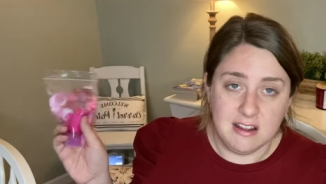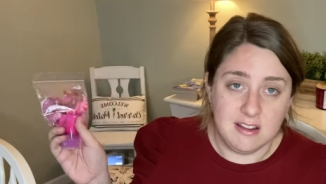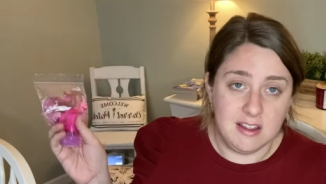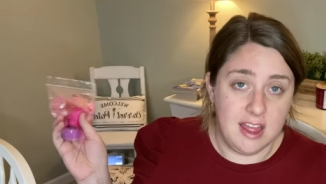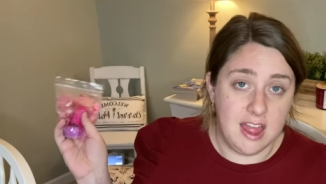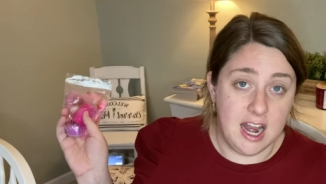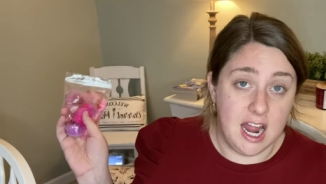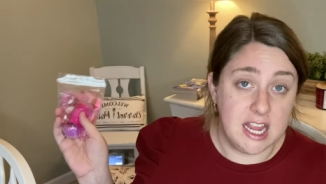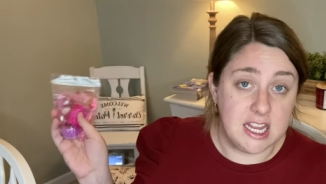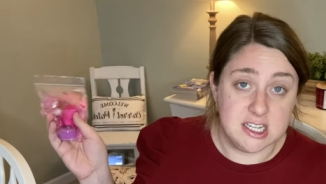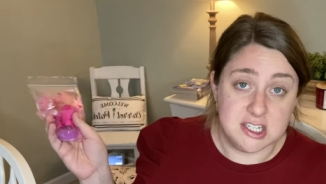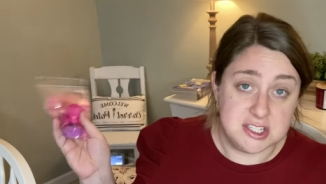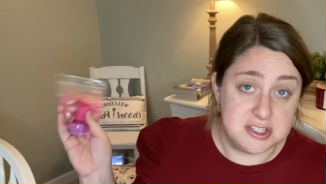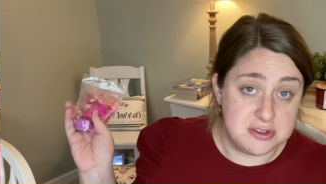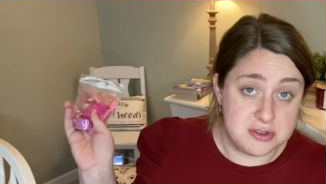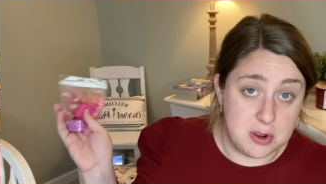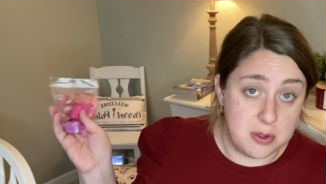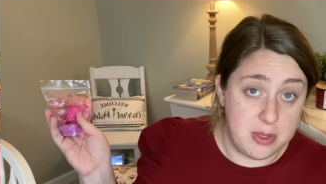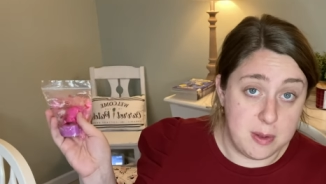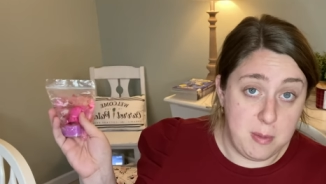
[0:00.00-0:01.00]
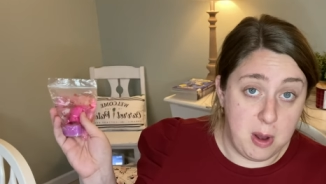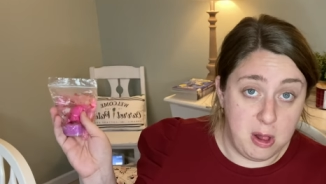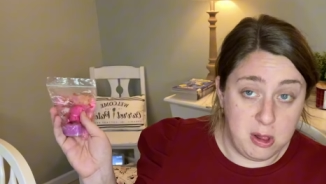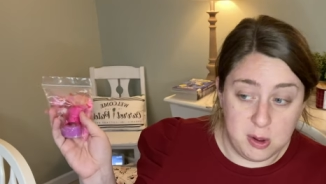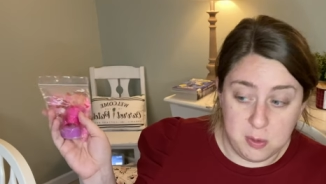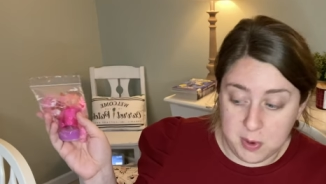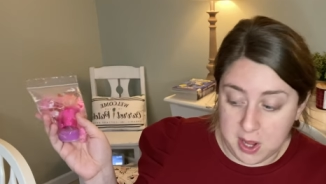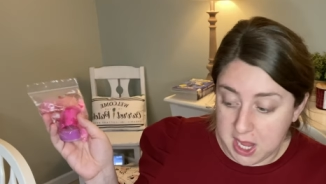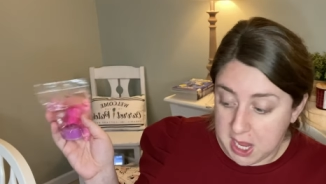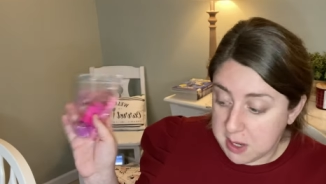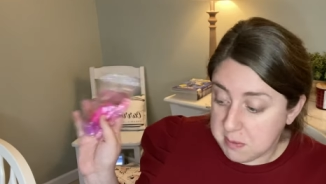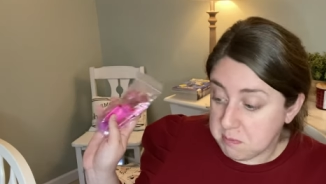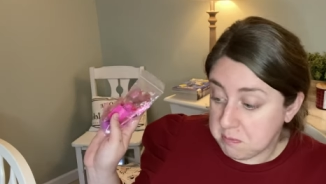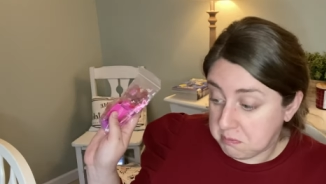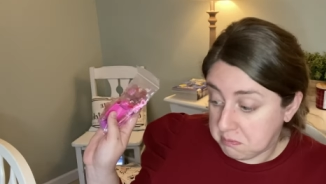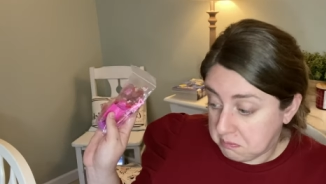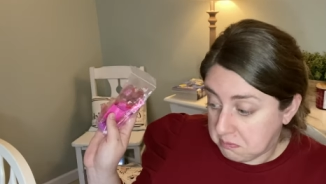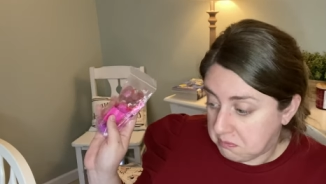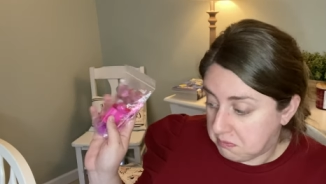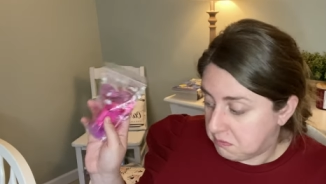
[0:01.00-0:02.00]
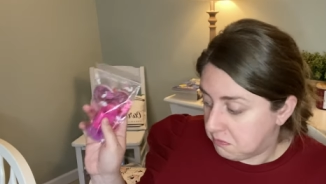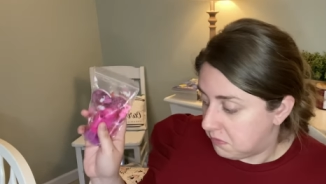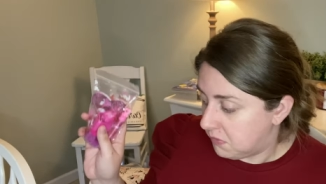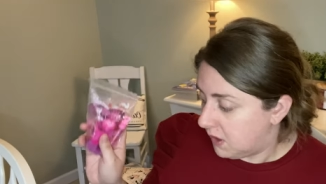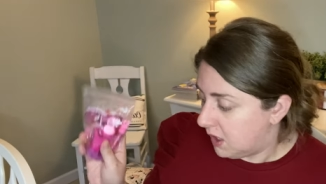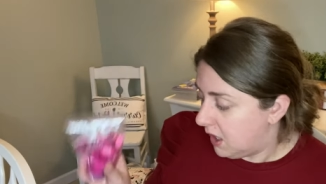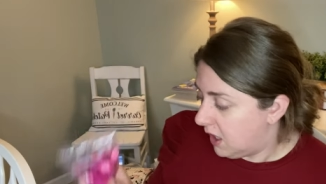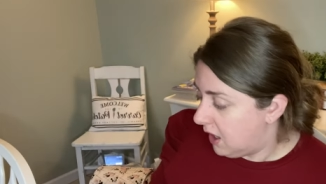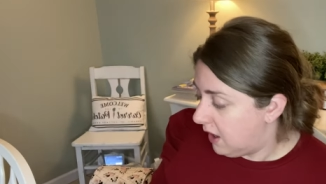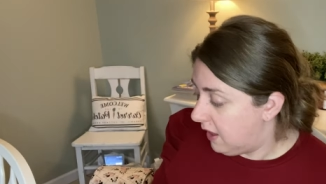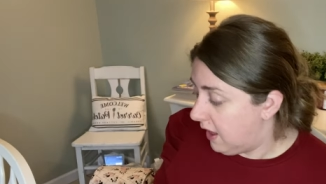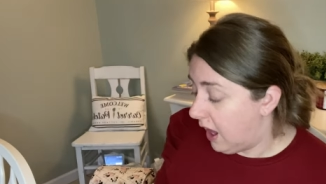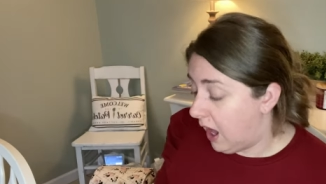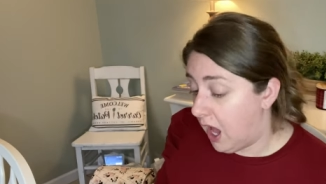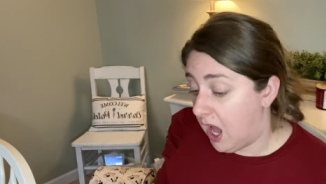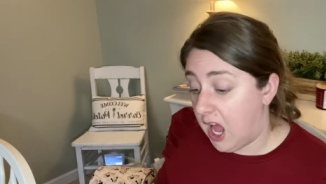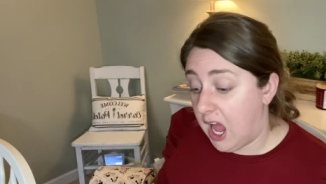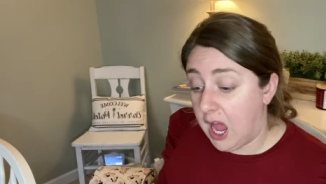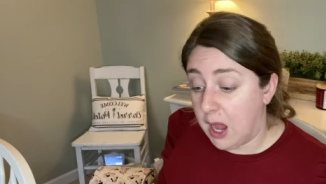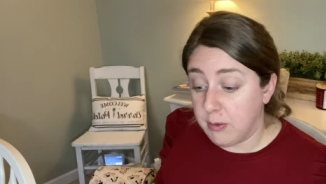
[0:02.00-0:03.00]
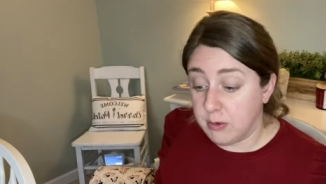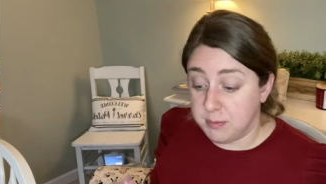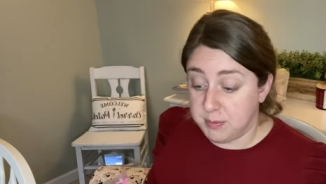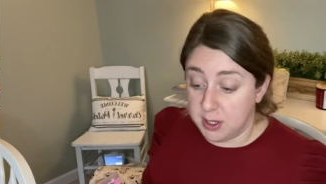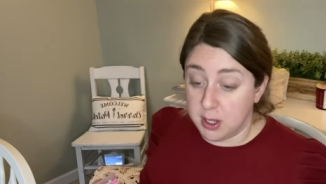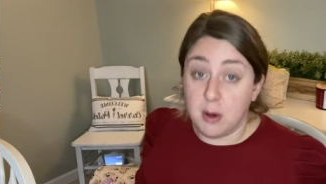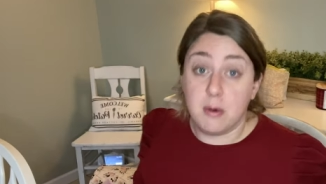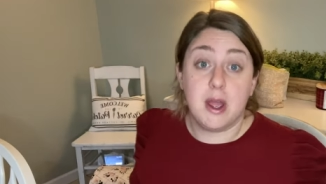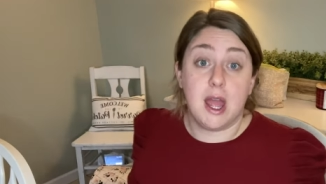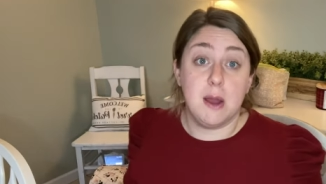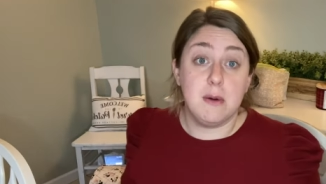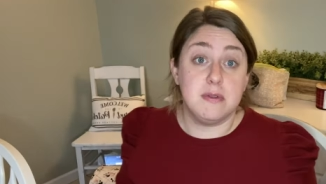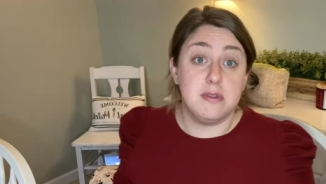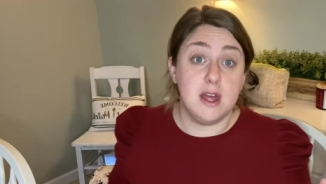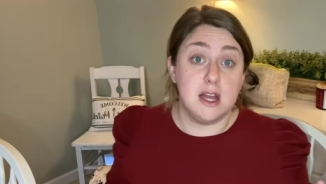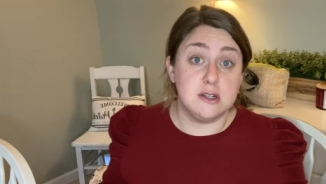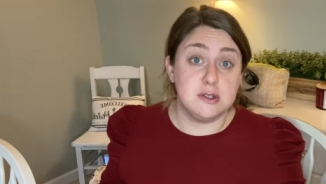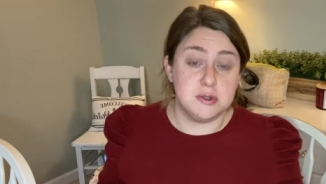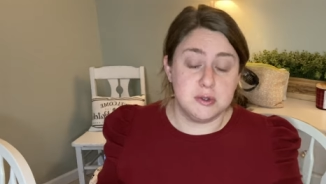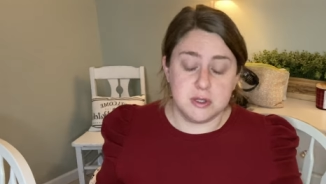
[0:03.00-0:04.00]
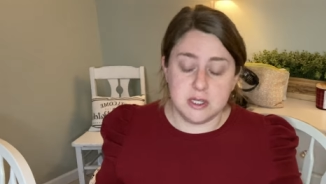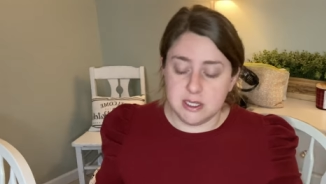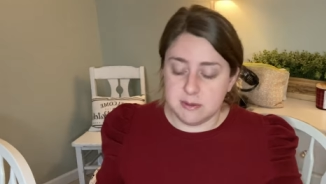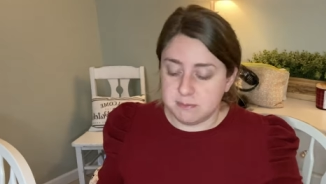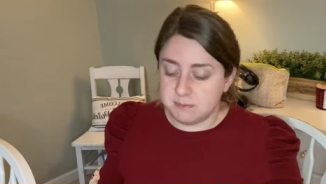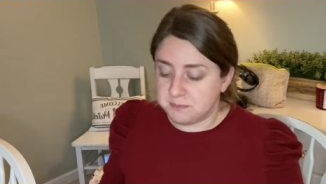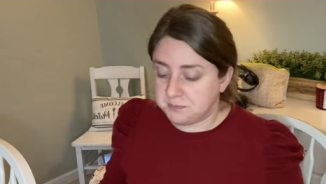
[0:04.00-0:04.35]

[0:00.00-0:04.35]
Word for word: and I can just throw them all away, I, I would be okay with that, truly.